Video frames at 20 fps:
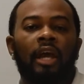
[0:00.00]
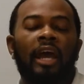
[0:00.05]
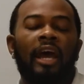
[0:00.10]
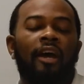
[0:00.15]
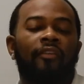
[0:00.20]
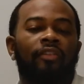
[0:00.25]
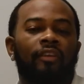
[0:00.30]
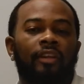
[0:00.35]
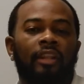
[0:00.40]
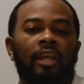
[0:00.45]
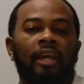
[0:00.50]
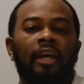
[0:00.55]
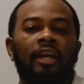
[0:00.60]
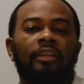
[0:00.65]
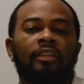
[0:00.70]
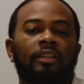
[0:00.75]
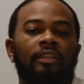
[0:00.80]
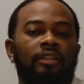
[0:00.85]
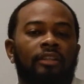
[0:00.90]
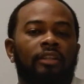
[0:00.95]
after
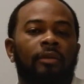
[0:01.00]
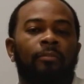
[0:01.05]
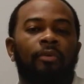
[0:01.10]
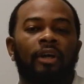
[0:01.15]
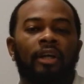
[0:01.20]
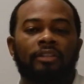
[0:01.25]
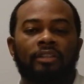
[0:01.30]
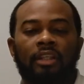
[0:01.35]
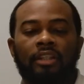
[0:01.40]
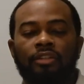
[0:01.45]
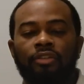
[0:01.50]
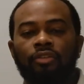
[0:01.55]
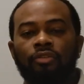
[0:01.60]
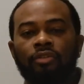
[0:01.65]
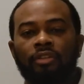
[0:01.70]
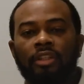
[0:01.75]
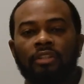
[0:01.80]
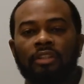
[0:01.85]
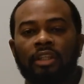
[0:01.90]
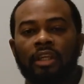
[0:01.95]
that, the process
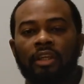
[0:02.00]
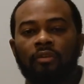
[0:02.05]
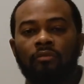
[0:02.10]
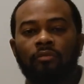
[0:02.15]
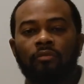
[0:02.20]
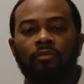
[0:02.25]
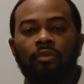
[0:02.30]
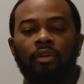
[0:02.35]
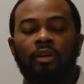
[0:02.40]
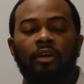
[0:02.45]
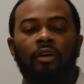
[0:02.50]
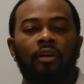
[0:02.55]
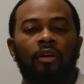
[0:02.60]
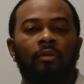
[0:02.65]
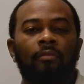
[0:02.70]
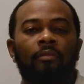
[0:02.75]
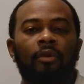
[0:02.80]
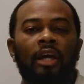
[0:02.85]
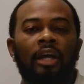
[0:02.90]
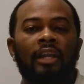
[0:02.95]
usually takes
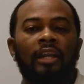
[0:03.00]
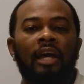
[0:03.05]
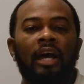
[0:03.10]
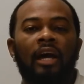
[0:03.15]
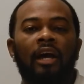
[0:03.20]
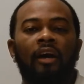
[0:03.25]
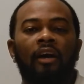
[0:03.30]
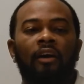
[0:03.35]
an